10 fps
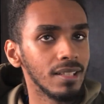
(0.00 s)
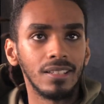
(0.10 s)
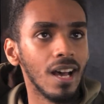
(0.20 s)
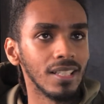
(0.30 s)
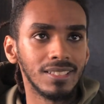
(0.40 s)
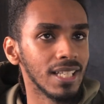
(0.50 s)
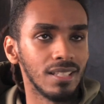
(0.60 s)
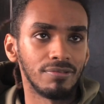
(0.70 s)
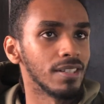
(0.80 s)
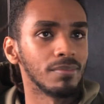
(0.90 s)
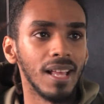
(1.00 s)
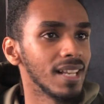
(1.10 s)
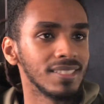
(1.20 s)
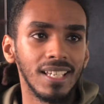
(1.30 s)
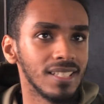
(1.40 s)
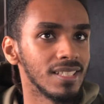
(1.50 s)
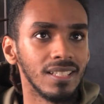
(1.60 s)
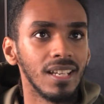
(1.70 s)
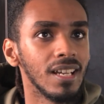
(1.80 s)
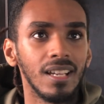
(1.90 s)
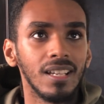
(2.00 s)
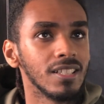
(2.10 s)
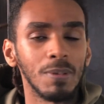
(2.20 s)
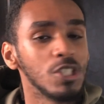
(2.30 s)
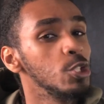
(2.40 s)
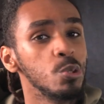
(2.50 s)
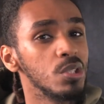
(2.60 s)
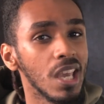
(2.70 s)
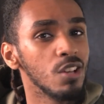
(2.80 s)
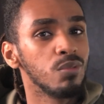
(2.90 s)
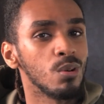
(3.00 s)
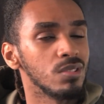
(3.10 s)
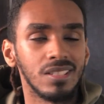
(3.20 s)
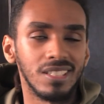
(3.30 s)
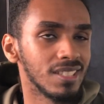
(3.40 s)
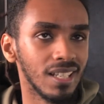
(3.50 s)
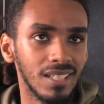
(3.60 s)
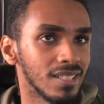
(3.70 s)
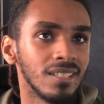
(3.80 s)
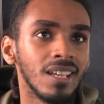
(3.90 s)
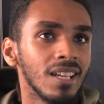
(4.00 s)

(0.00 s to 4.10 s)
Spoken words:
nah, it's techie, fam. Like, it's techie. Especially UK rolls, it's just techie.